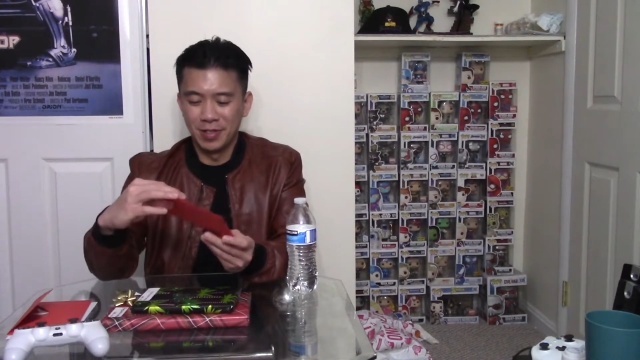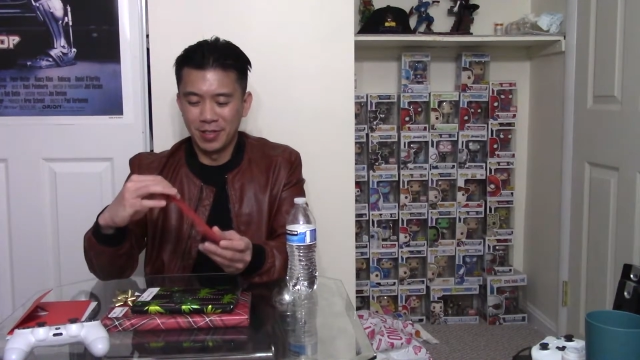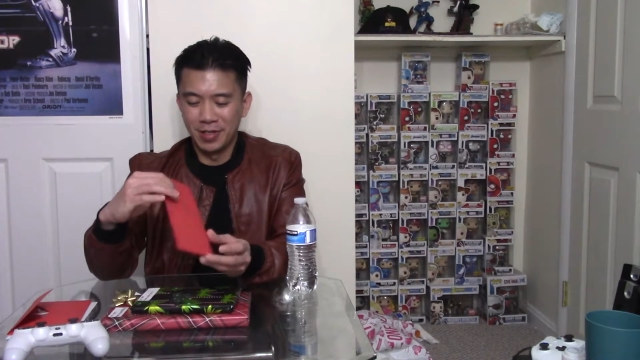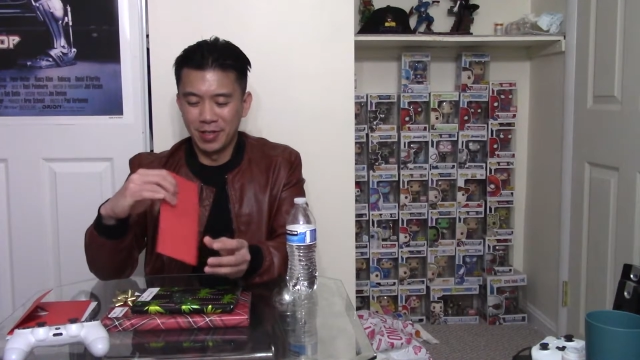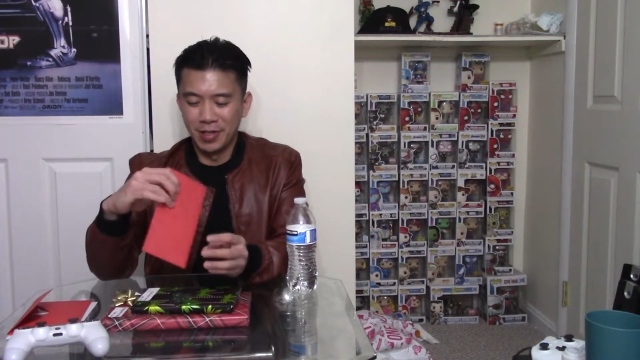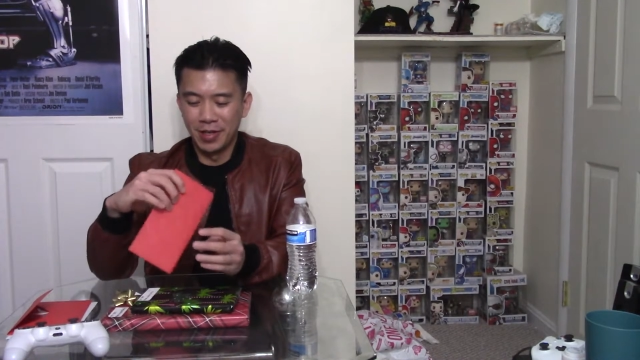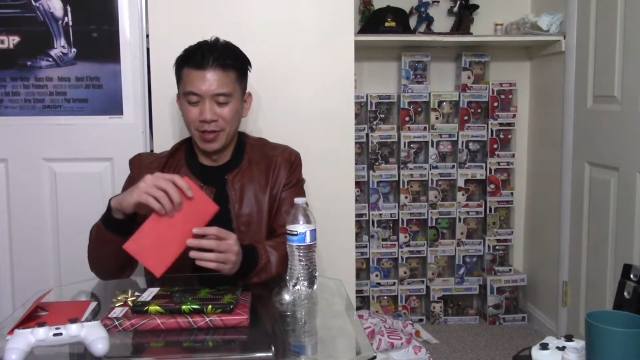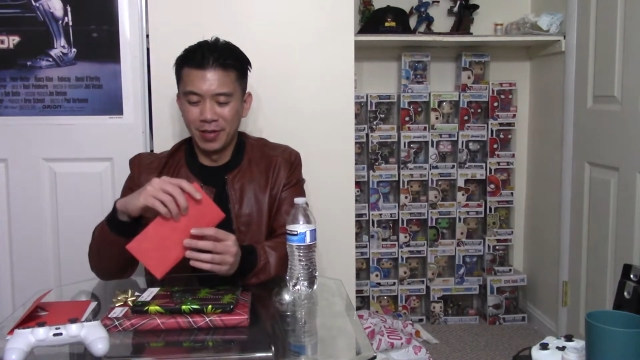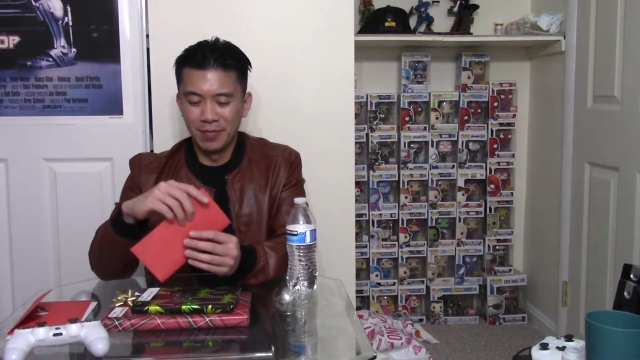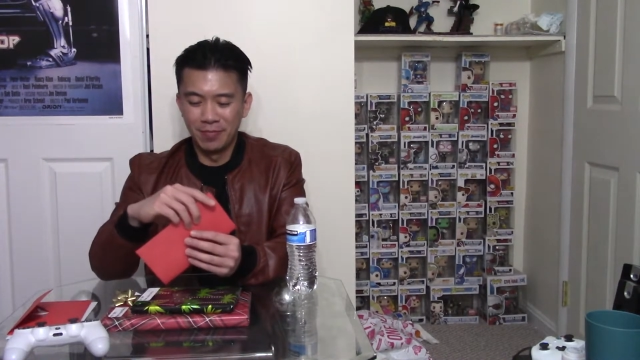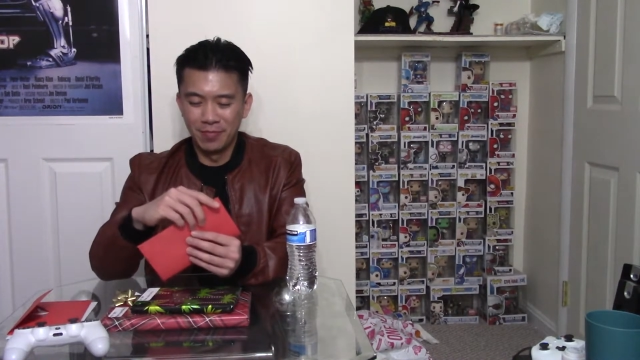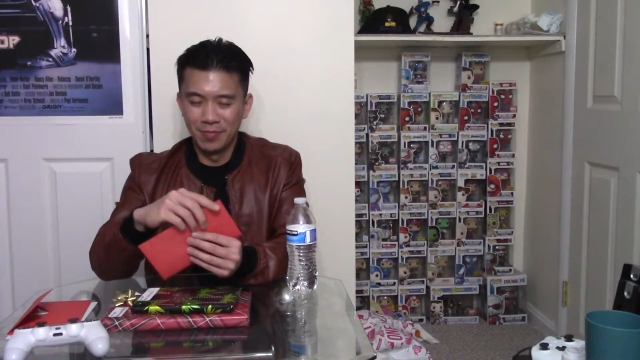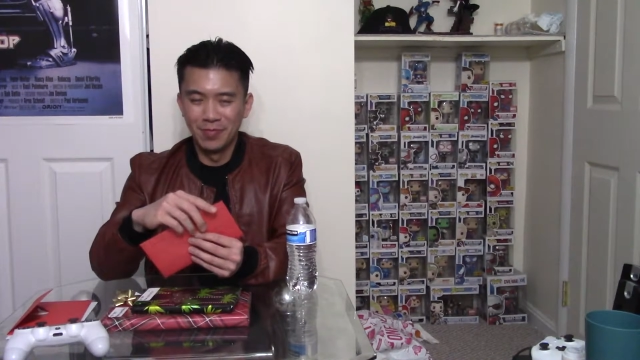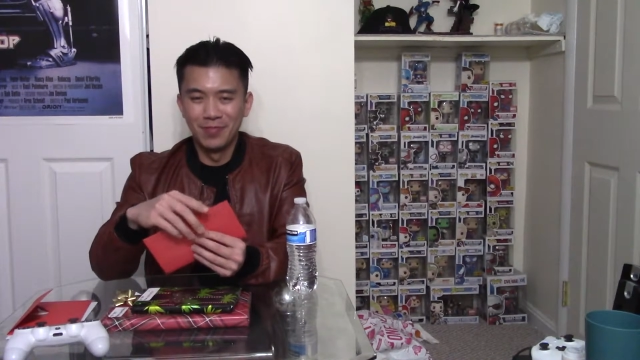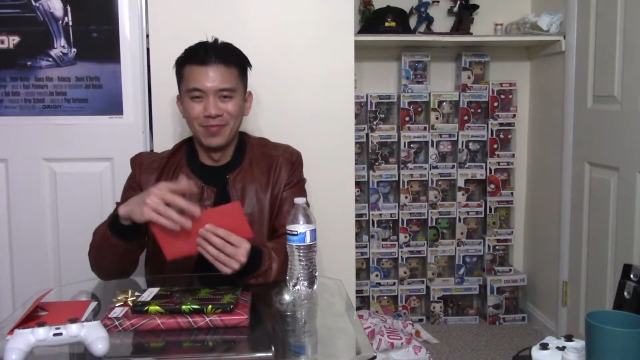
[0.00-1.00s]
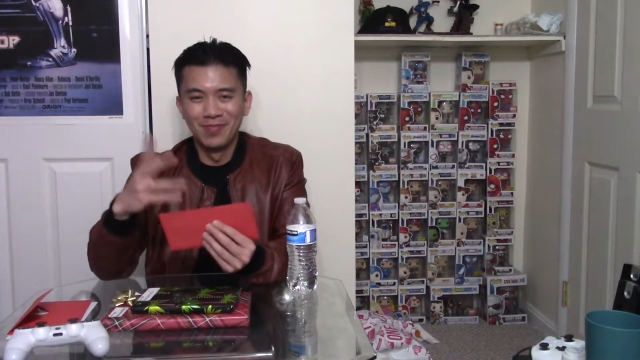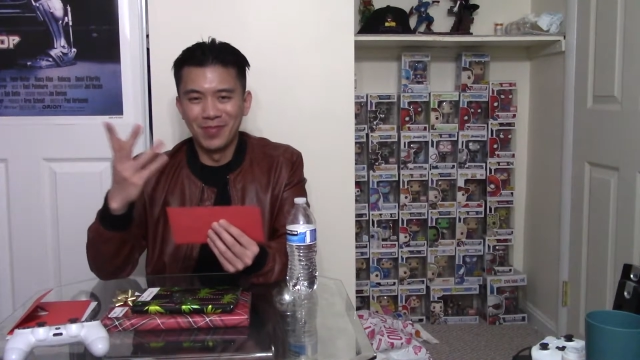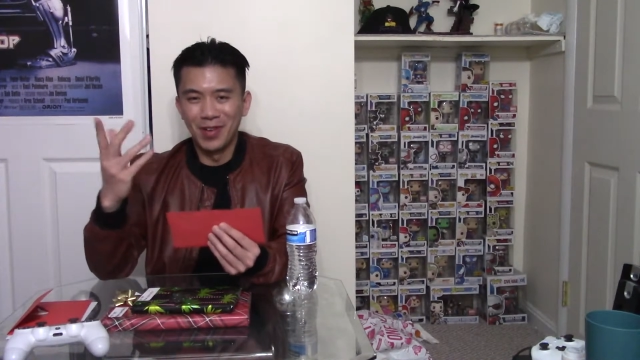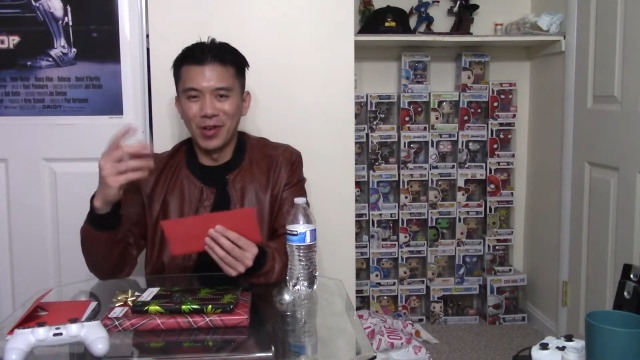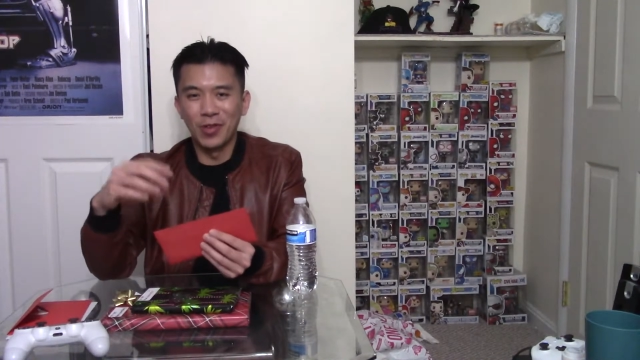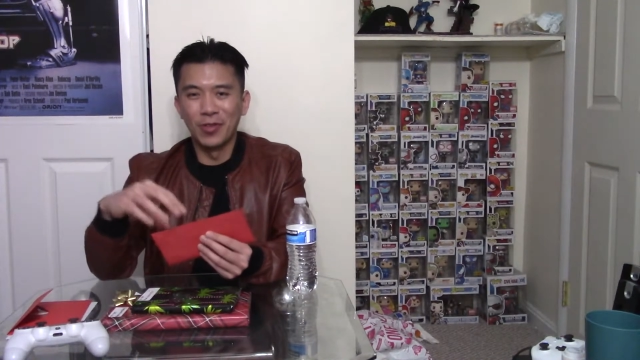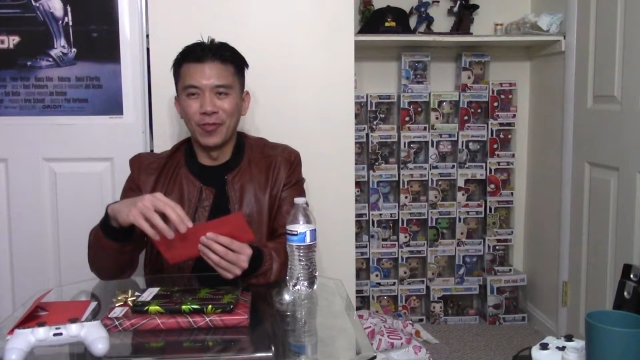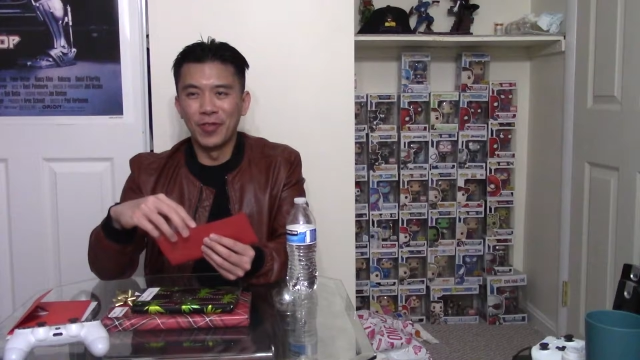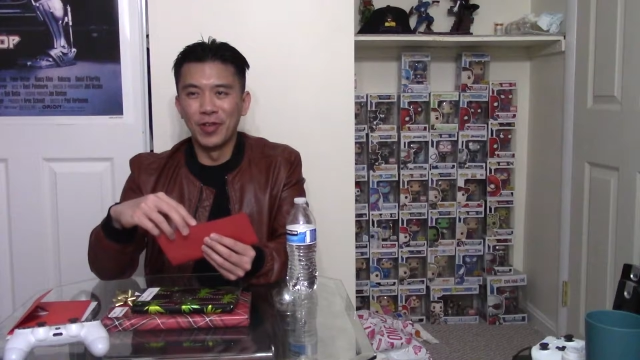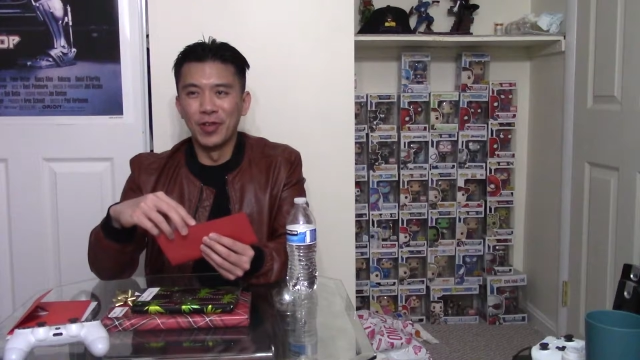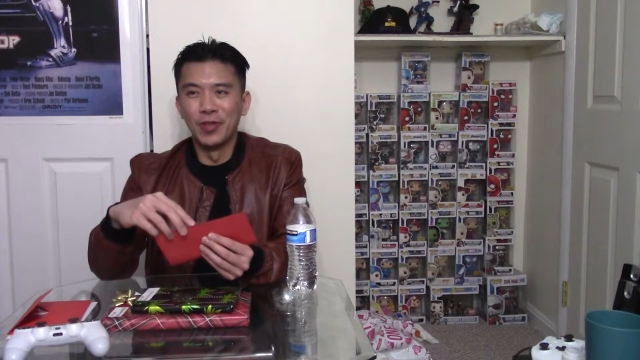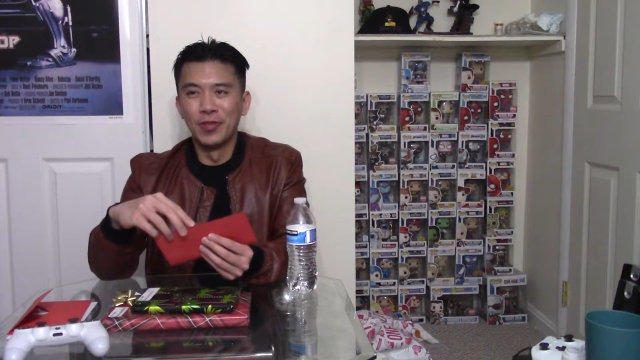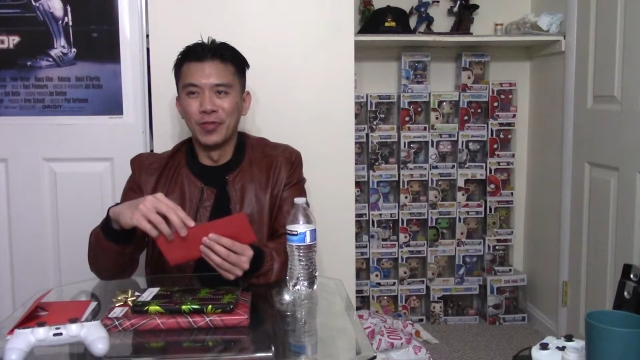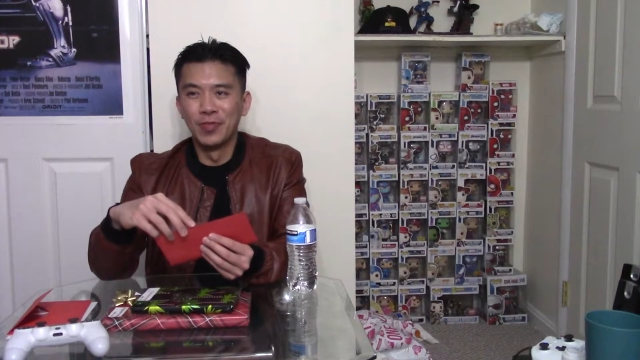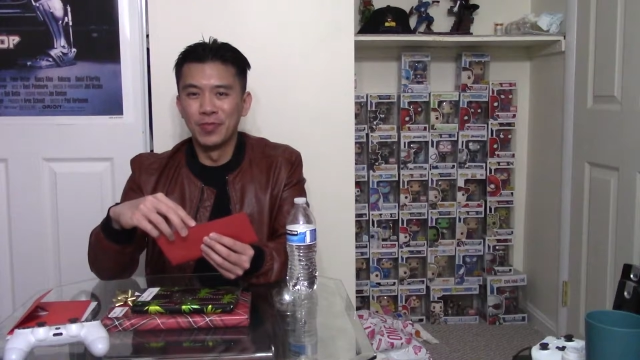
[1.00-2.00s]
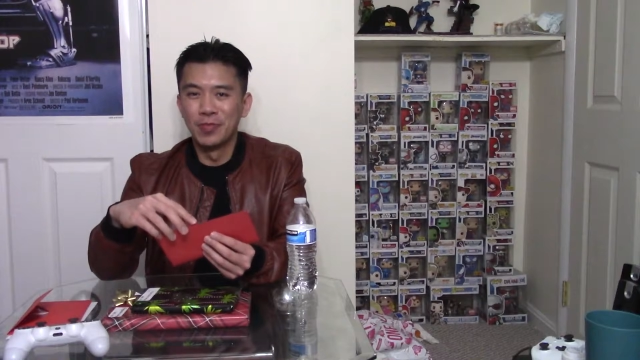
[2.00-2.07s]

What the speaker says: Yeah. Uncle Phil.